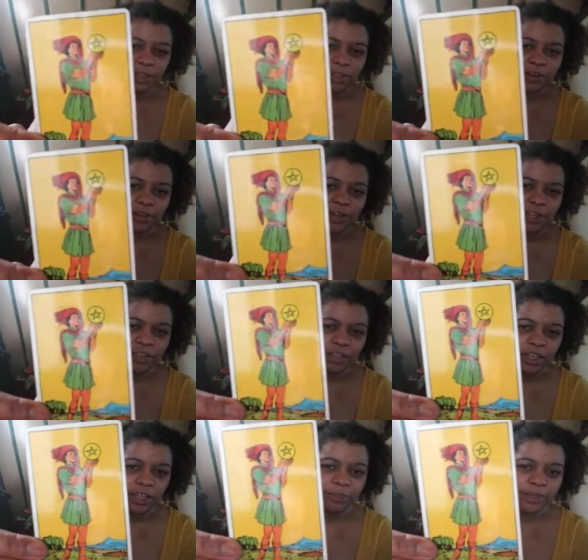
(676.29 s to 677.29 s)

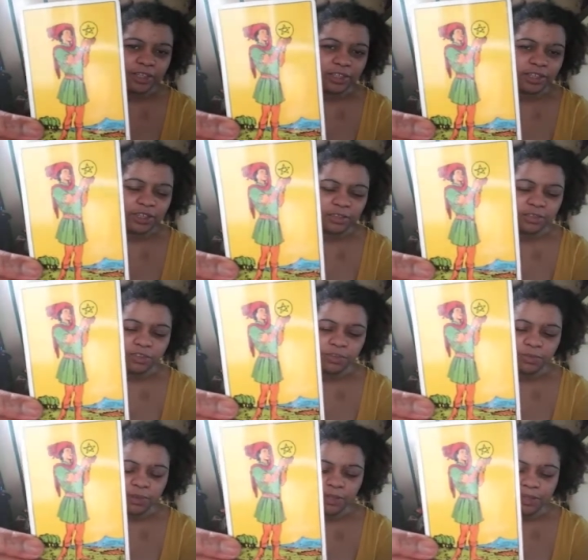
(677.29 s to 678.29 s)
learning, abilities
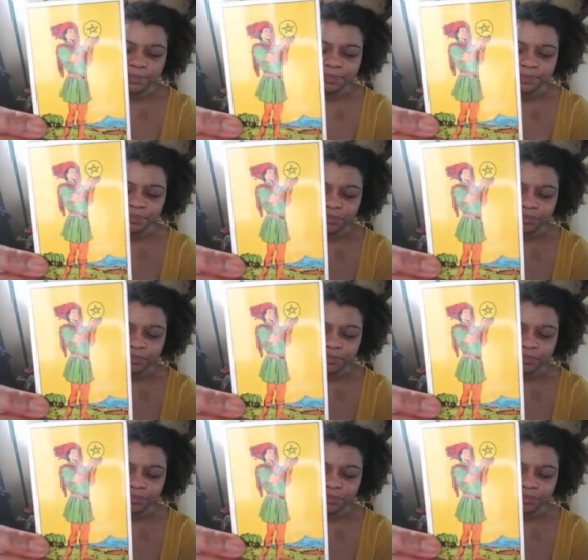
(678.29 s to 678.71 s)
to um,